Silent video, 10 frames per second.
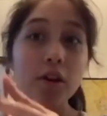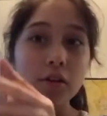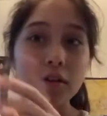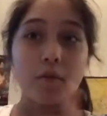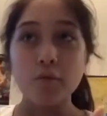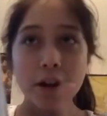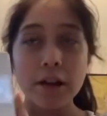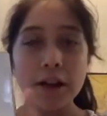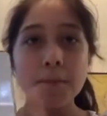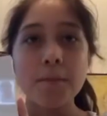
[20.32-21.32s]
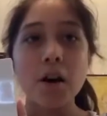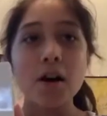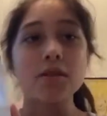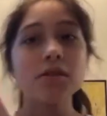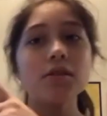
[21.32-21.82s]
real
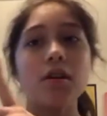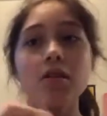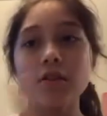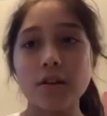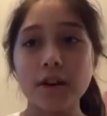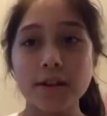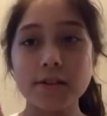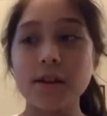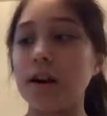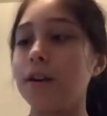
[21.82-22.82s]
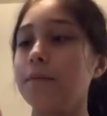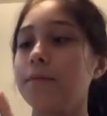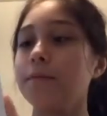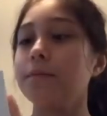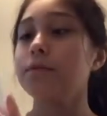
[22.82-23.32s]
AirPods look inside.
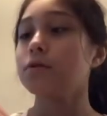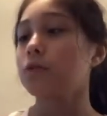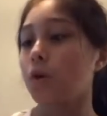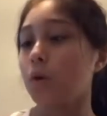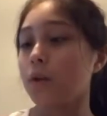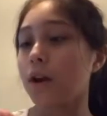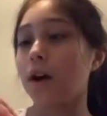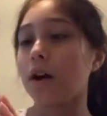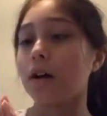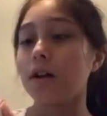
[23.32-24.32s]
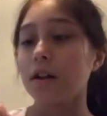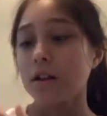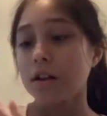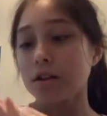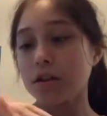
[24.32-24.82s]
So yeah,
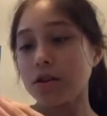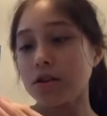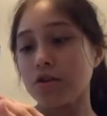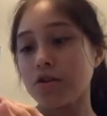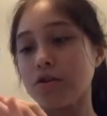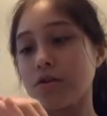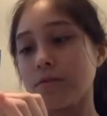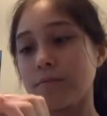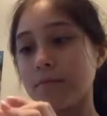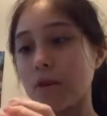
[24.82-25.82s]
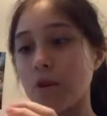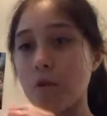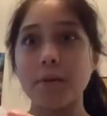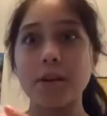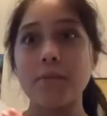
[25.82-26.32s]
let's just open
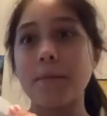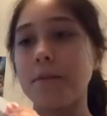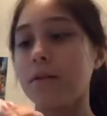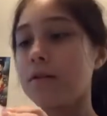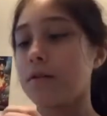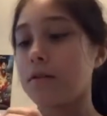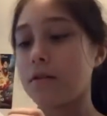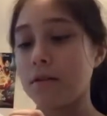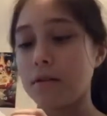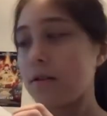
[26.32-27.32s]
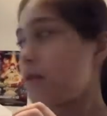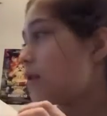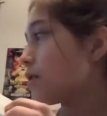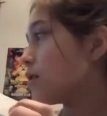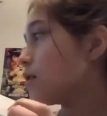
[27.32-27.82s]
them up.
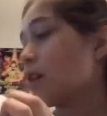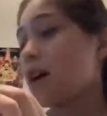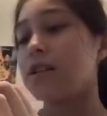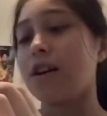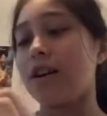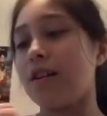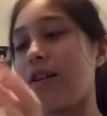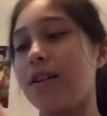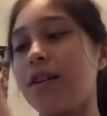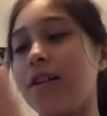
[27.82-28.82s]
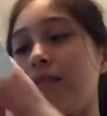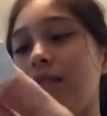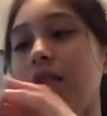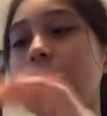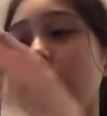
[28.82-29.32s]
These are actually kind of hard because
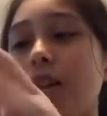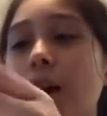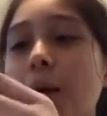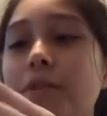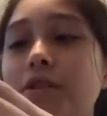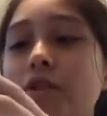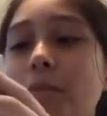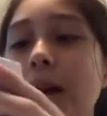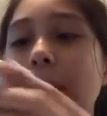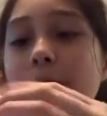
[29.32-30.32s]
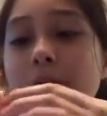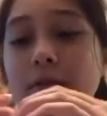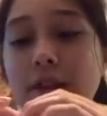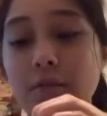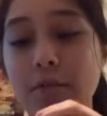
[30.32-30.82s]
they come with this little paper, like
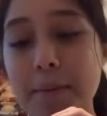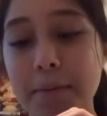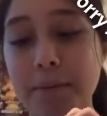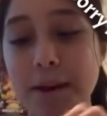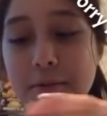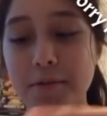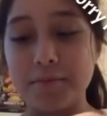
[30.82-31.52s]
wrapping paper.